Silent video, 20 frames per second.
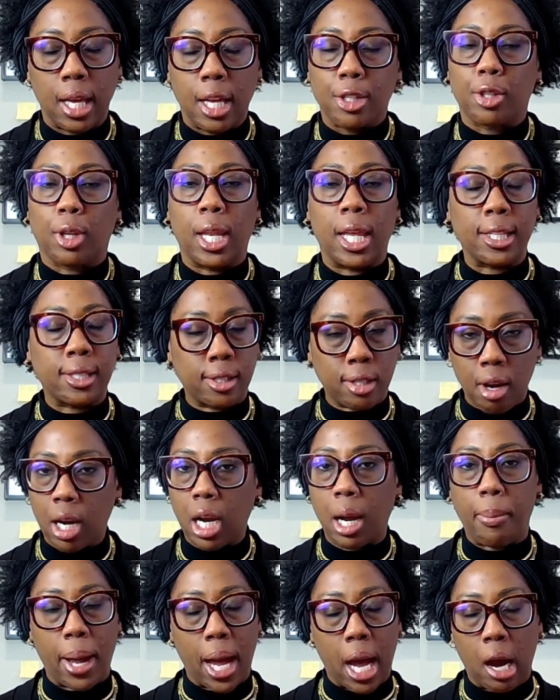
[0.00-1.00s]
So let's
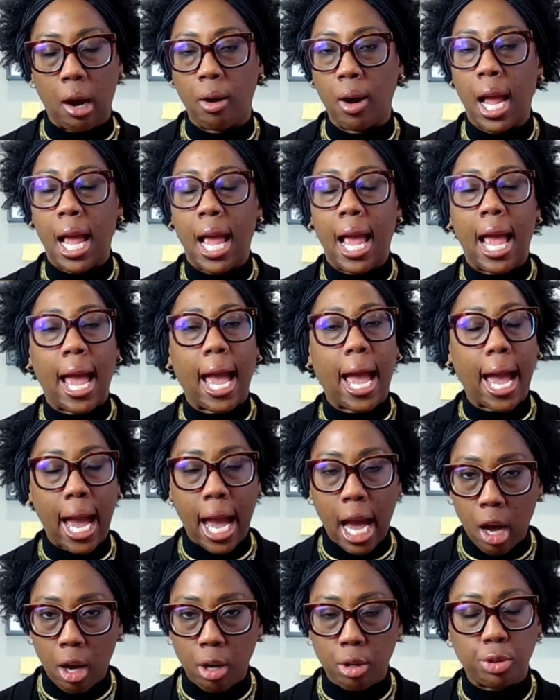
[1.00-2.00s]
talk about
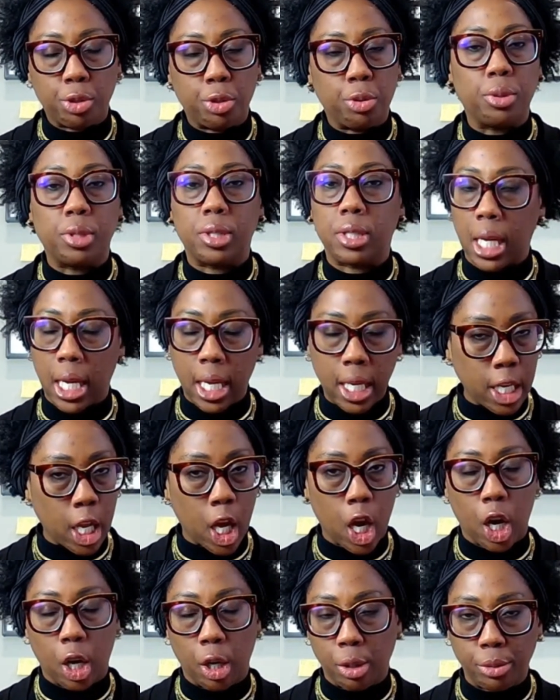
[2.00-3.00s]
how to say
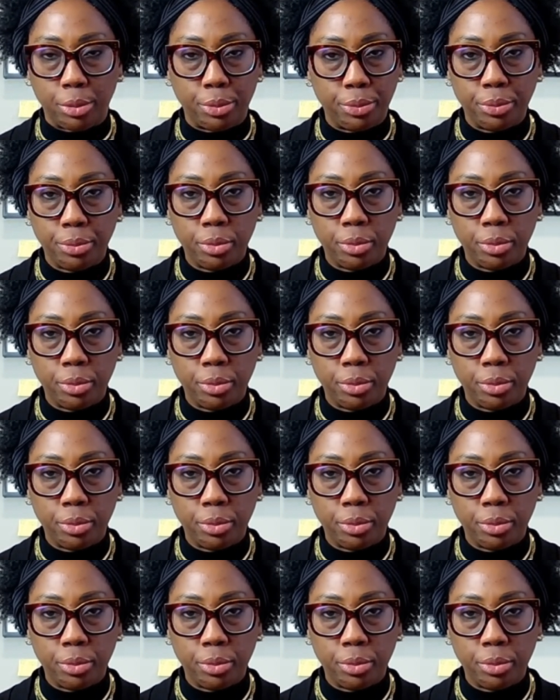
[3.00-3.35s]
no